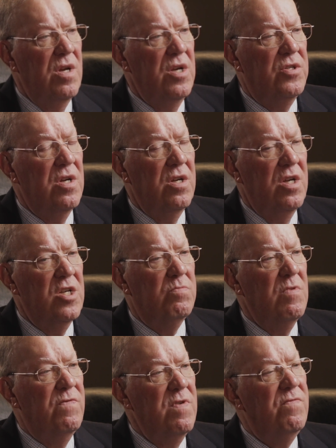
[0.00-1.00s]
He said, I
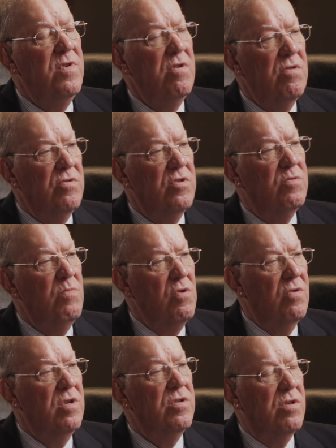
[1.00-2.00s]
guess my fifty years of
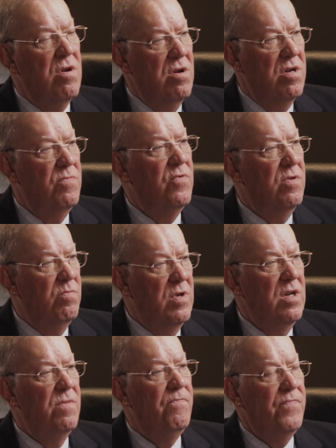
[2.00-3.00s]
smoking has caught up with
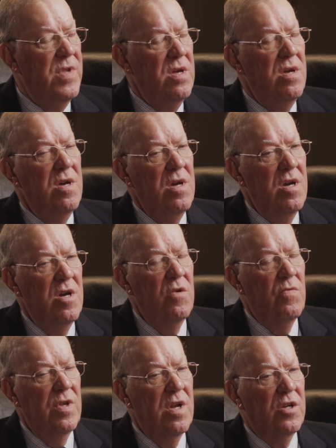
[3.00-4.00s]
me.
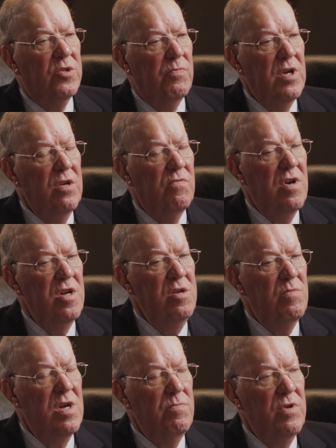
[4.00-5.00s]
Well, that explained why
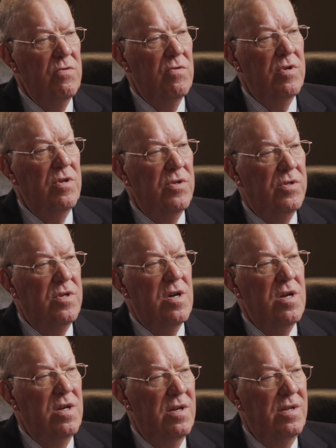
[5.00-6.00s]
he might be knowing his
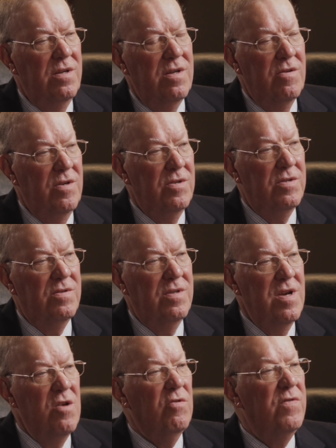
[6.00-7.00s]
diet, you know, his
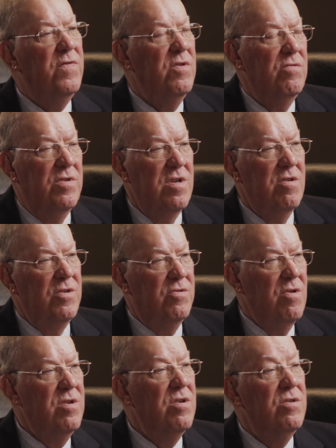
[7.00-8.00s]
health foods now. He's
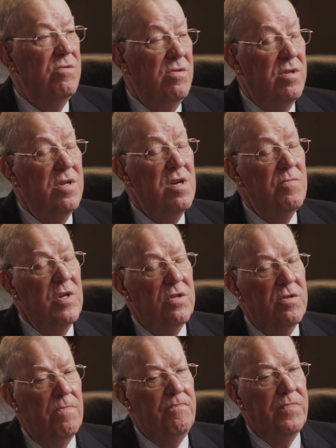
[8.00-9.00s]
trying to undo the
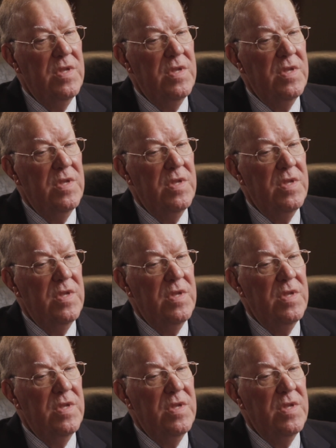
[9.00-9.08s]
damage.